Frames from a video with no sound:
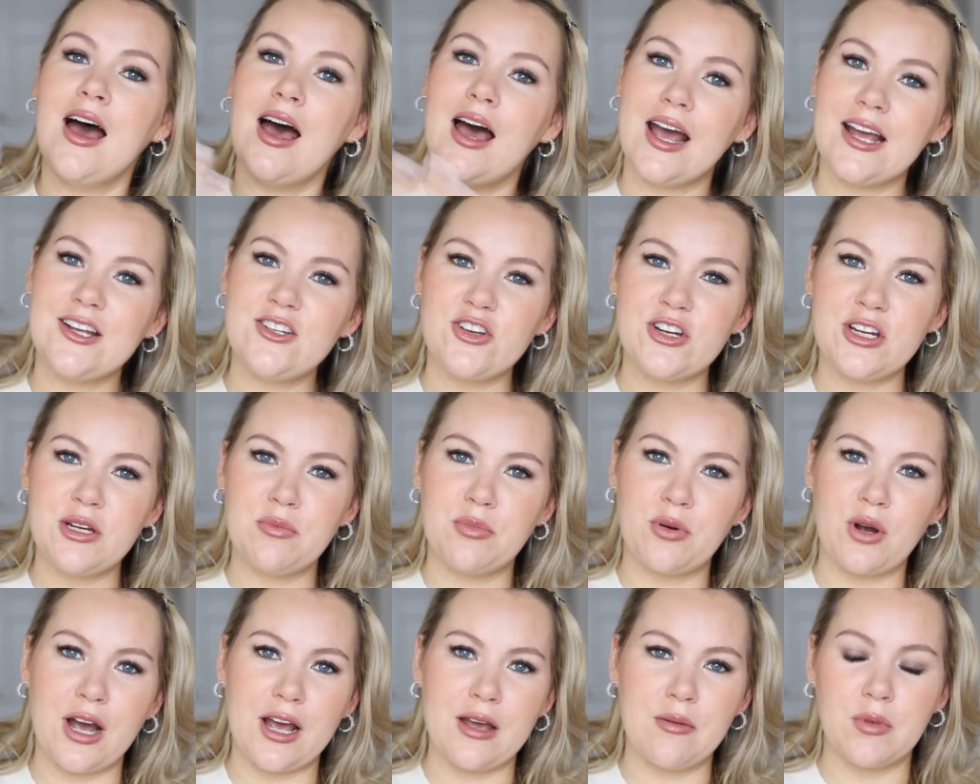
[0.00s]
hydrating
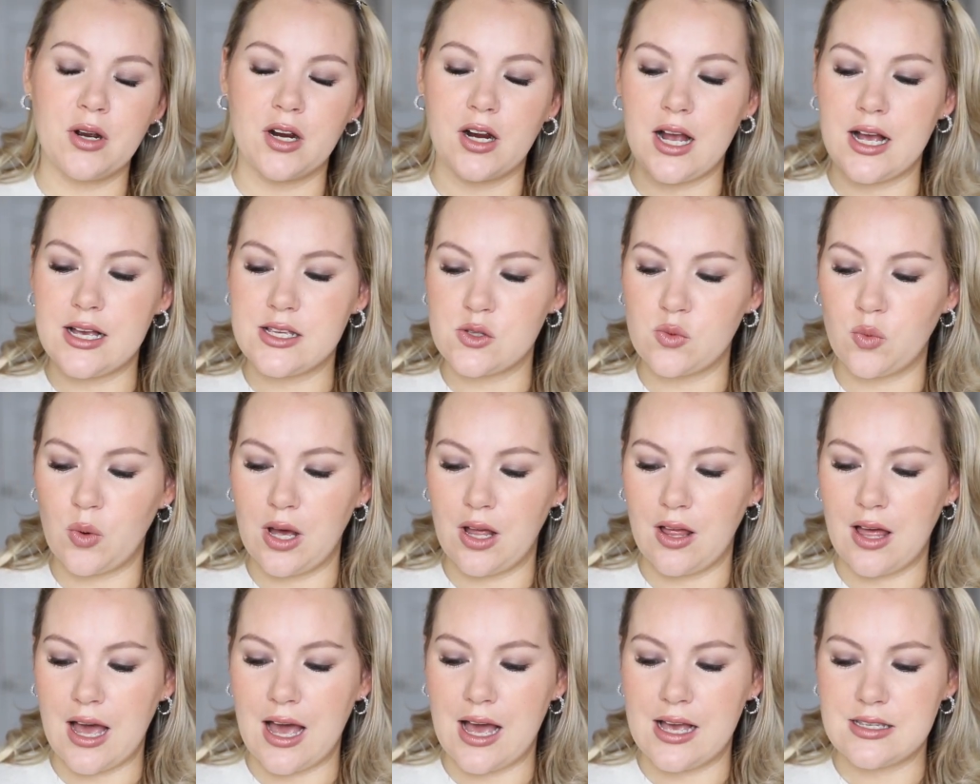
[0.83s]
primer as
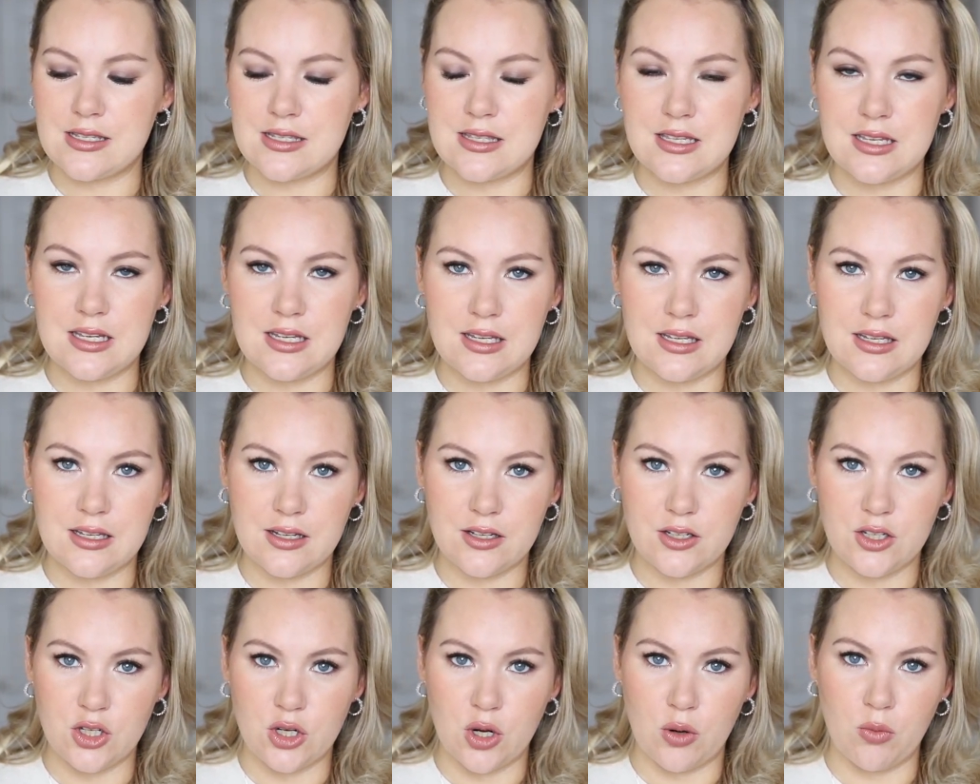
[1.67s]
well as
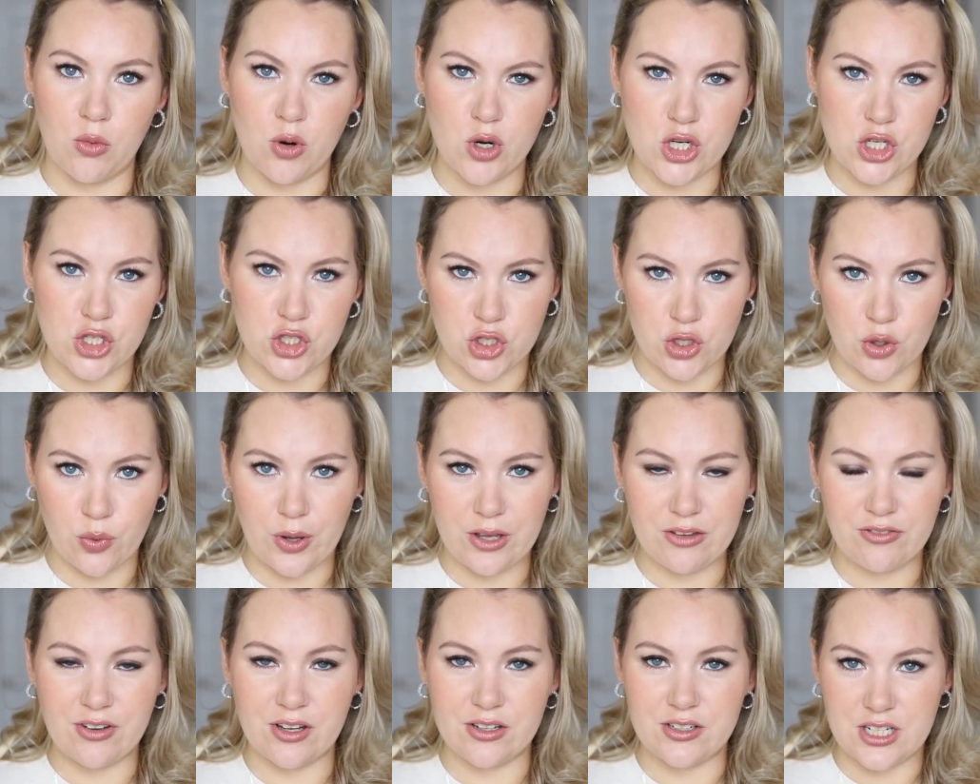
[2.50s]
the, you know, more
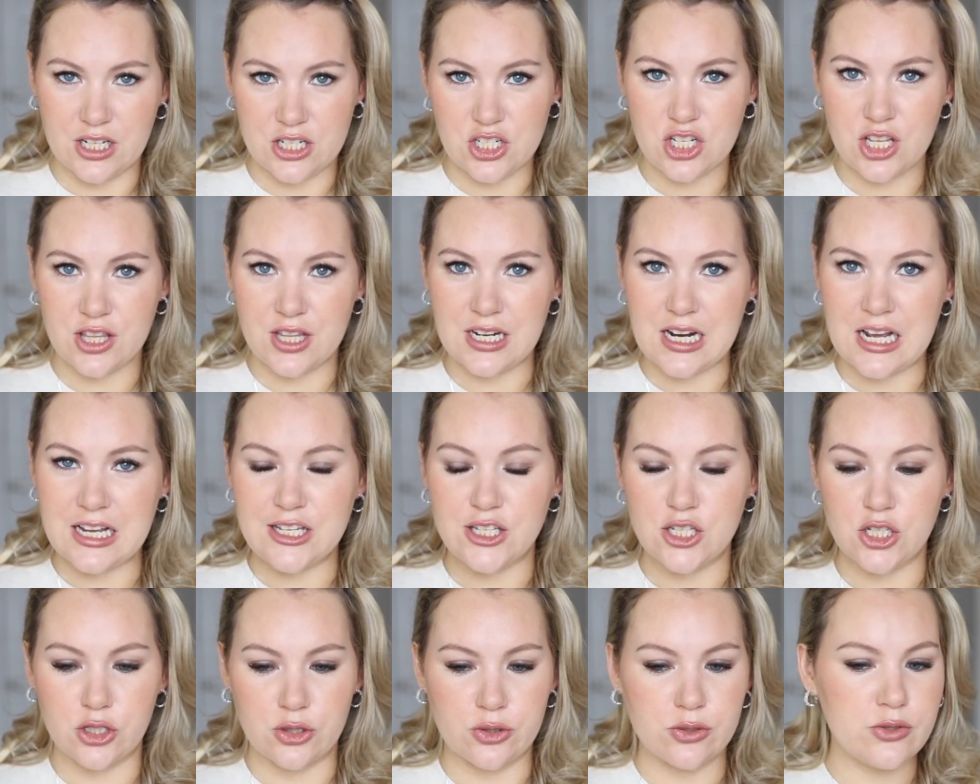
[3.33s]
dewy foundation that I
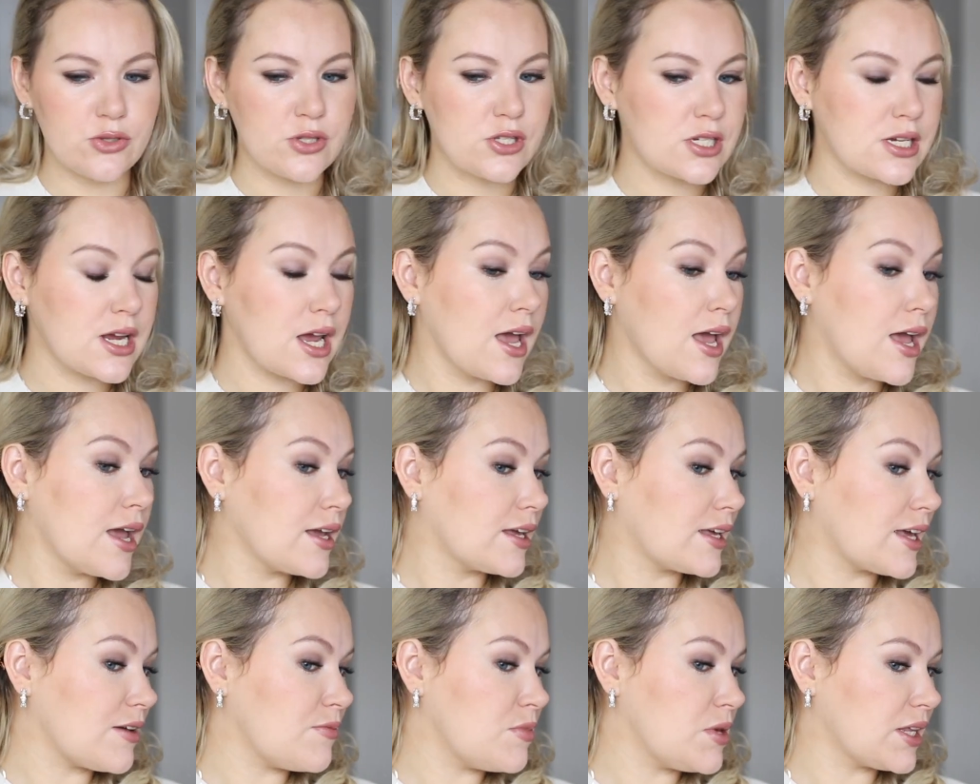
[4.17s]
used
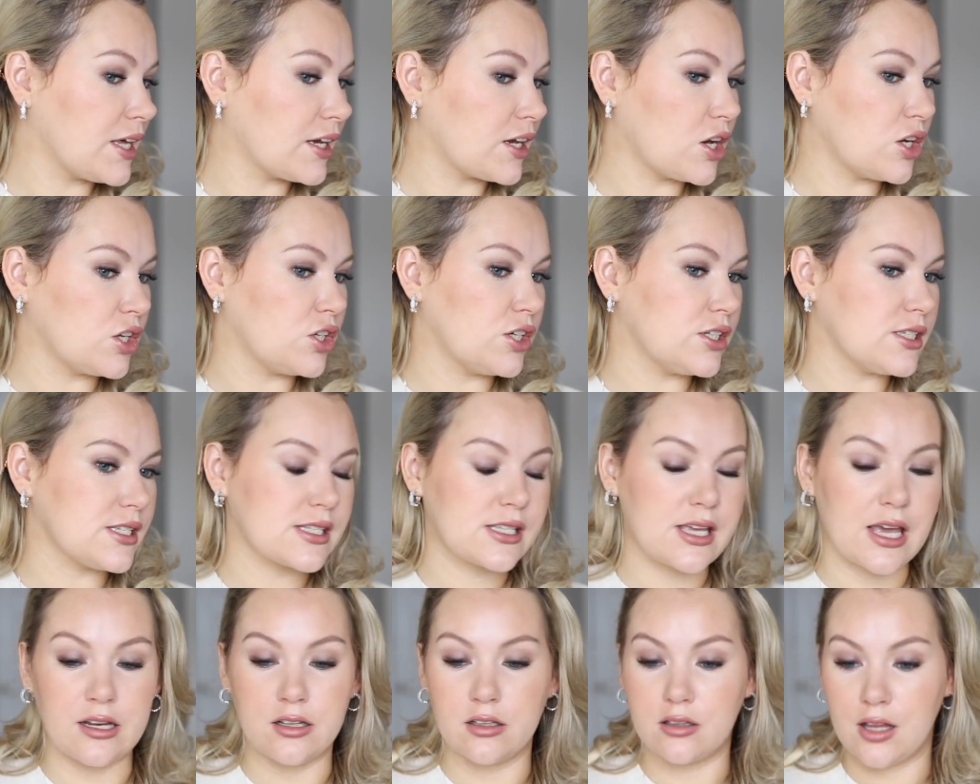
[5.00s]
gave me like a good
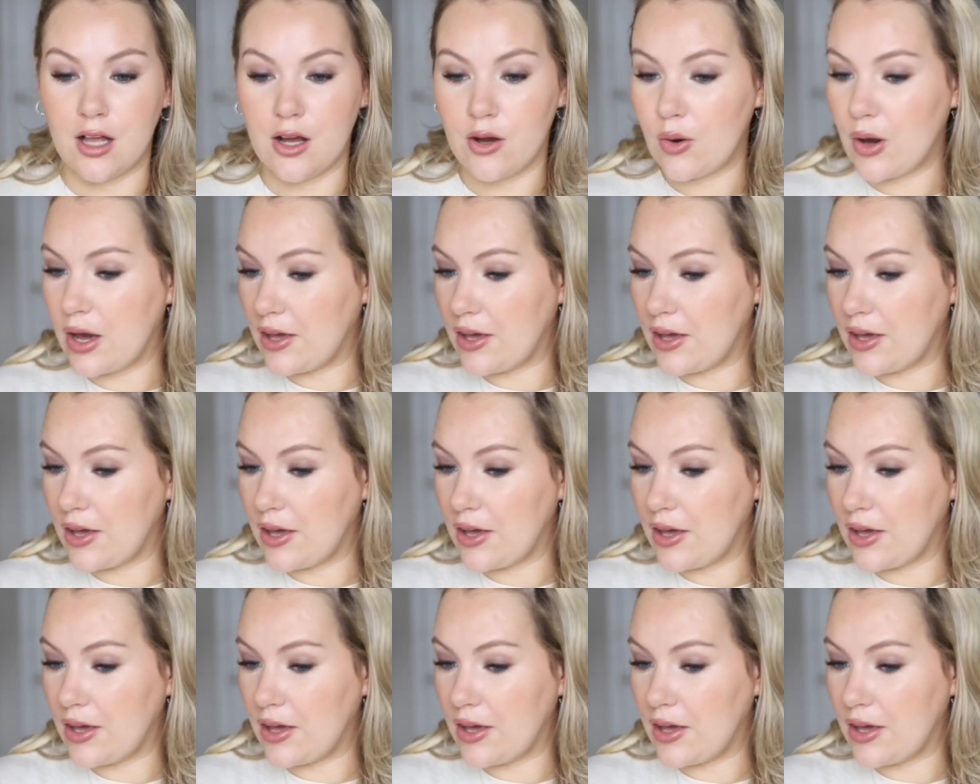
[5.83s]
skin glow.